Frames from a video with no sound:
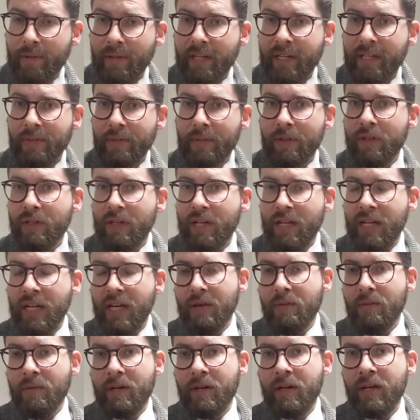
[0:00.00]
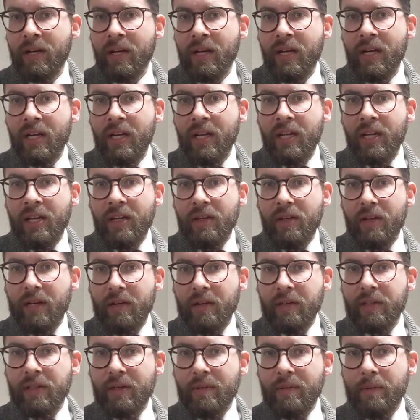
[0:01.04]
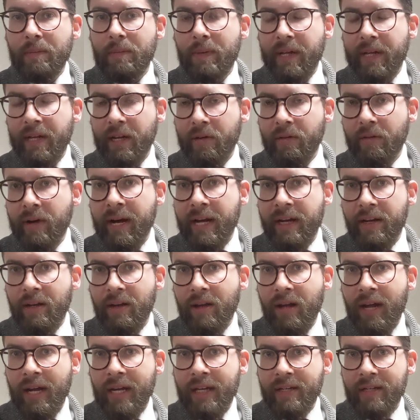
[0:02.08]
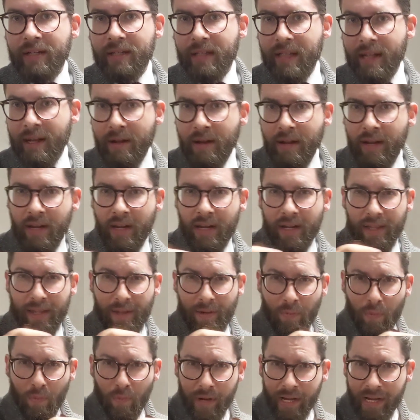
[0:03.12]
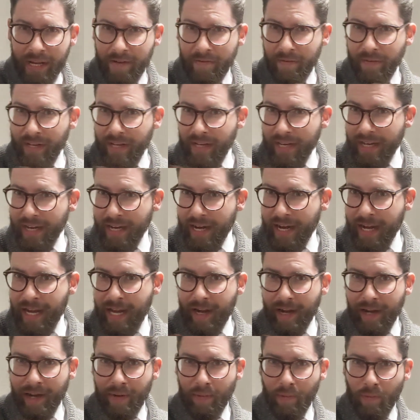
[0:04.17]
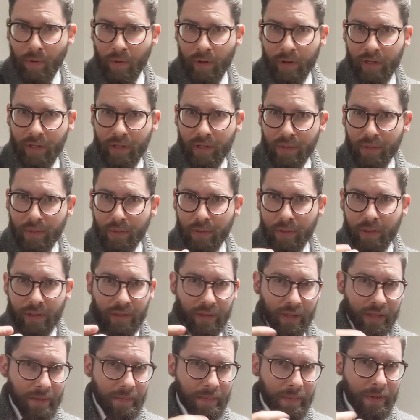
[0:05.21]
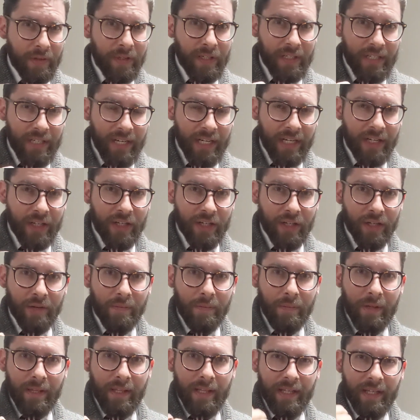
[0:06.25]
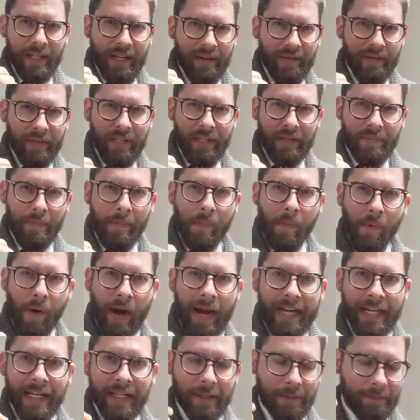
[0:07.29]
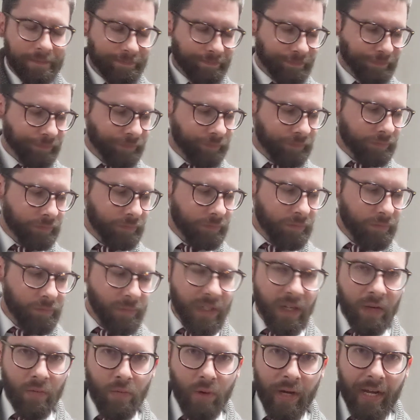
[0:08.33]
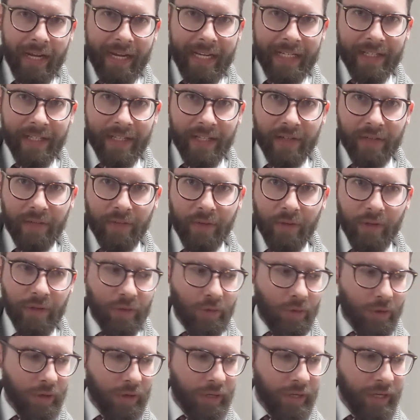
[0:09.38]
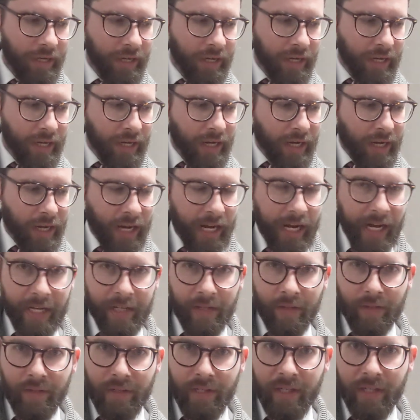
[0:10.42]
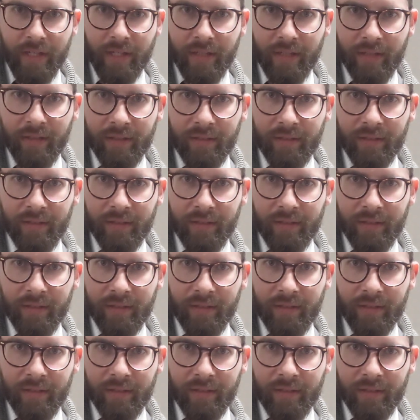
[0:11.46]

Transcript: And that's what you hear when you're hearing someone playing great lines, is they're weaving in and out and working towards it. So they're building tension, but there's never this break. When I get to this first chord, I do this.